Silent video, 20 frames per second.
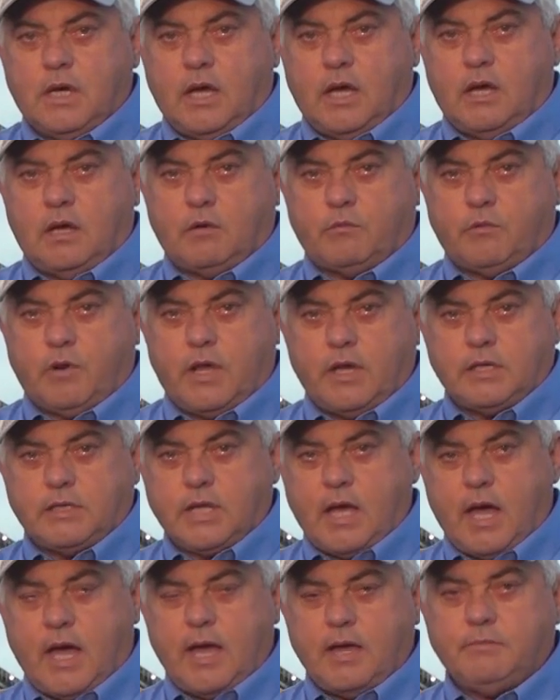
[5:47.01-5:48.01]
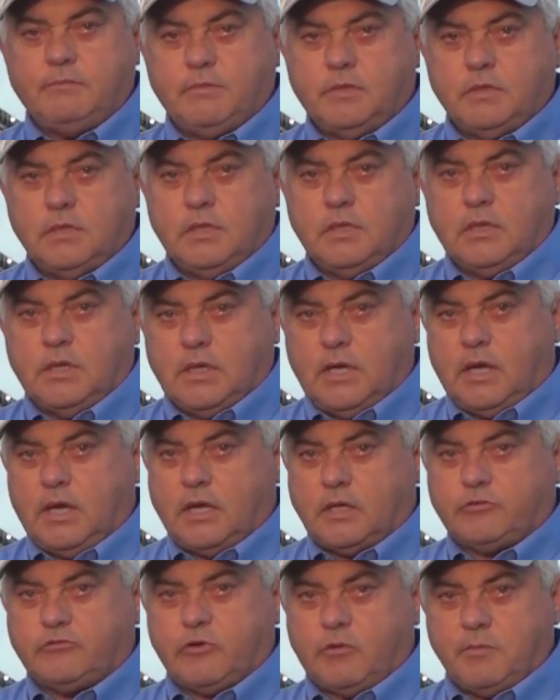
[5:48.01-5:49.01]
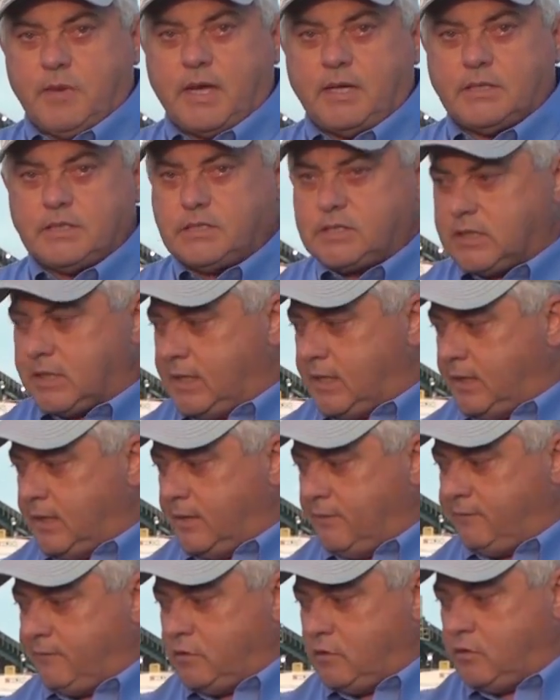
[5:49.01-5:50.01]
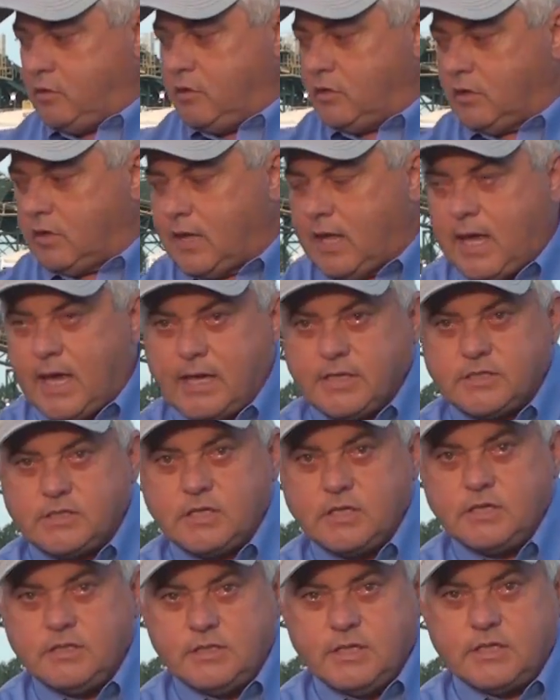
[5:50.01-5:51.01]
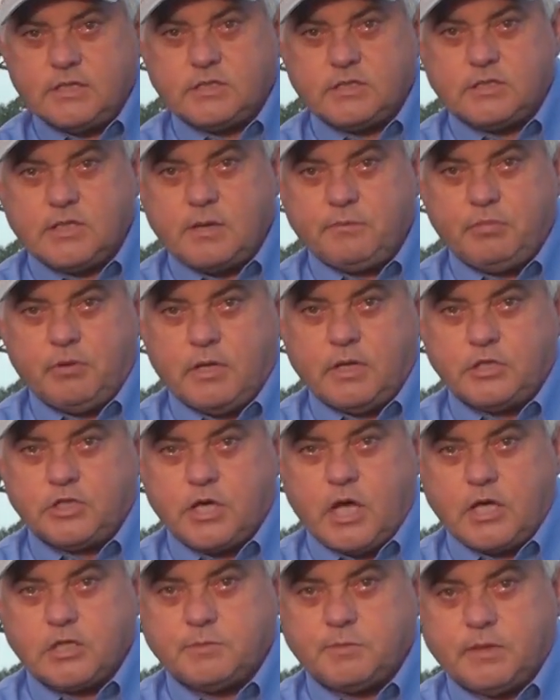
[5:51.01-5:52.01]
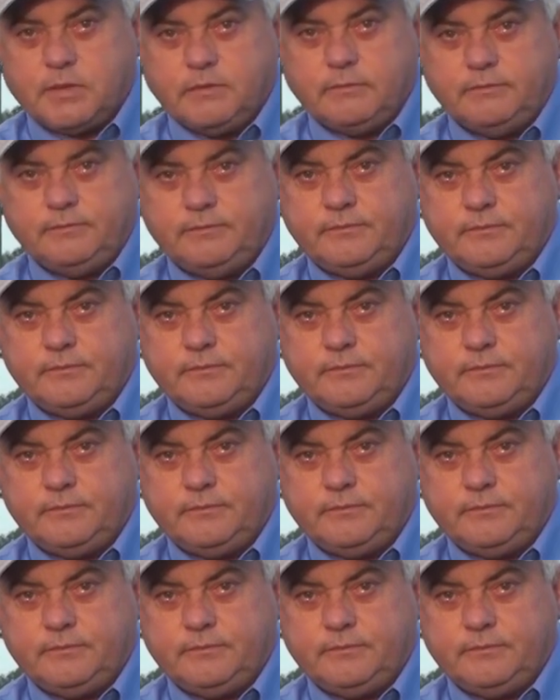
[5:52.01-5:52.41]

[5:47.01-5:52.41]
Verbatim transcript: uh, run time, uh, tremendously if you utilize this simple adjustment.